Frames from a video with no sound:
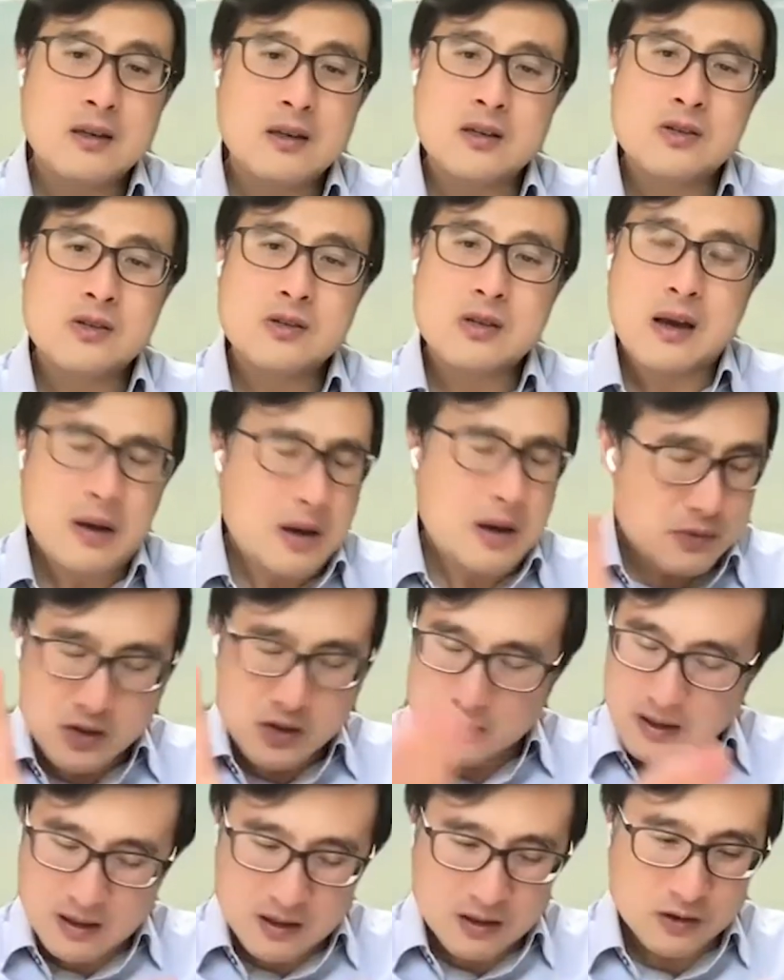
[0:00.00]

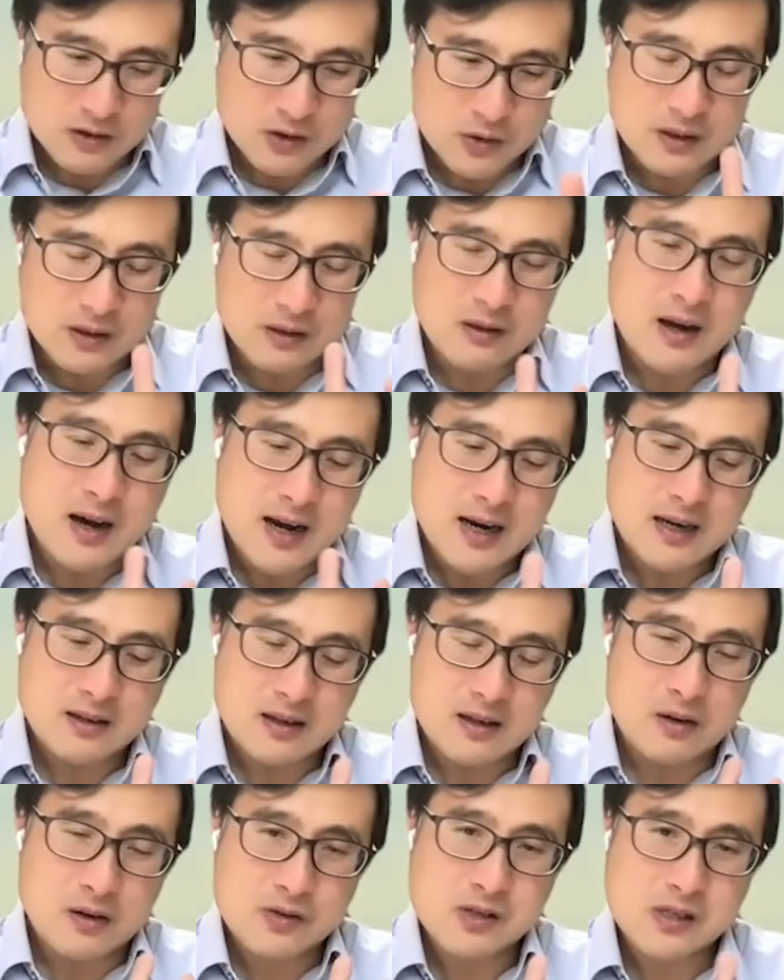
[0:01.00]
along the
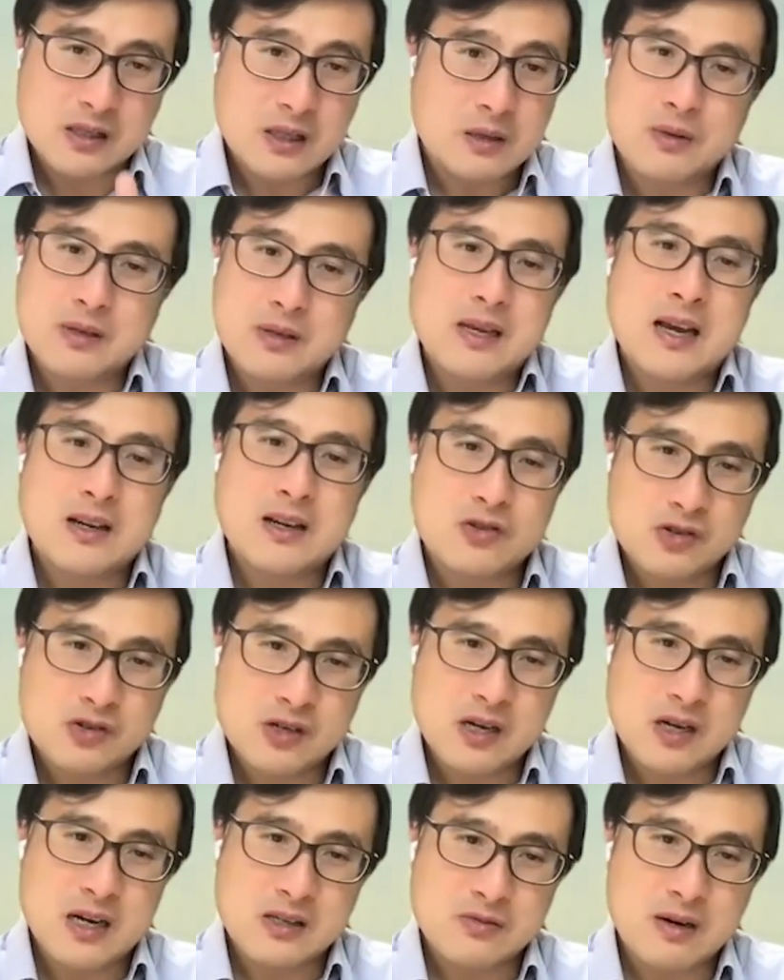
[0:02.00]
line of sleep is
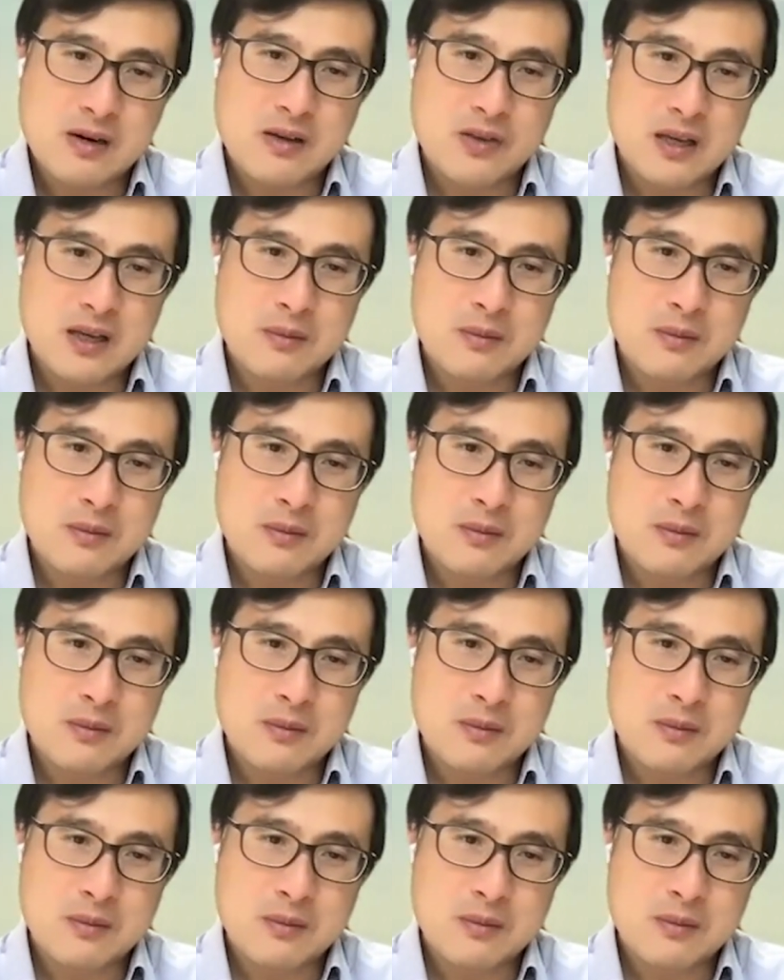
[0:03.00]
exercise, right?